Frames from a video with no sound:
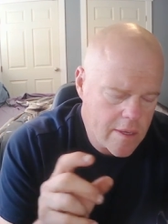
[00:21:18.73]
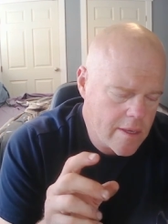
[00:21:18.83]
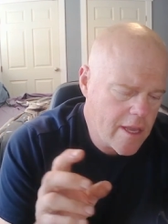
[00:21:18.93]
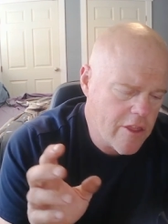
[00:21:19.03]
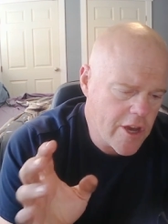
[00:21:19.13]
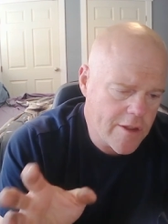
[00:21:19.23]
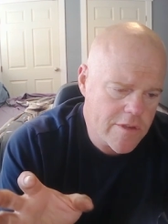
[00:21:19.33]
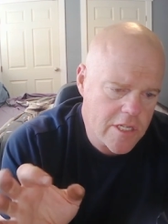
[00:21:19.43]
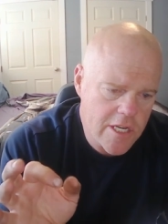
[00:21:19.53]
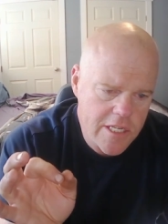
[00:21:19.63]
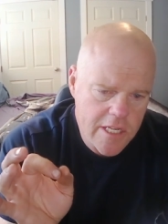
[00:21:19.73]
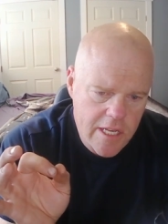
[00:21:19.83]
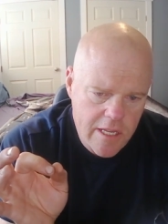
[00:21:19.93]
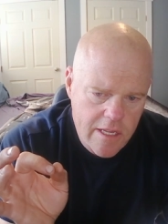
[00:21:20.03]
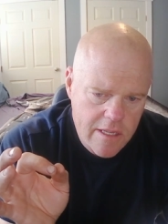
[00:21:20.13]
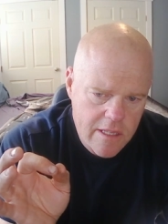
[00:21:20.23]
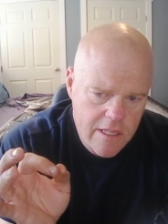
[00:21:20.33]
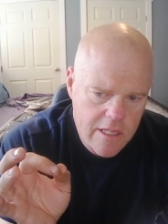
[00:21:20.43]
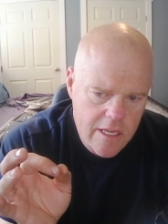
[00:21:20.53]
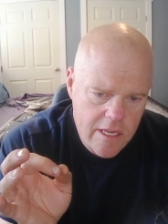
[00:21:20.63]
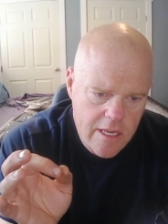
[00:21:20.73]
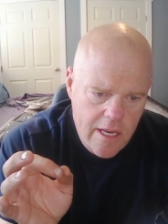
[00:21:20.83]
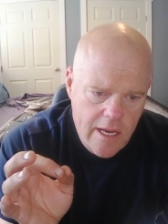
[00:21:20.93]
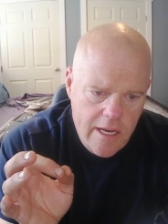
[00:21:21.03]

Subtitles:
He thought he was adjusting the.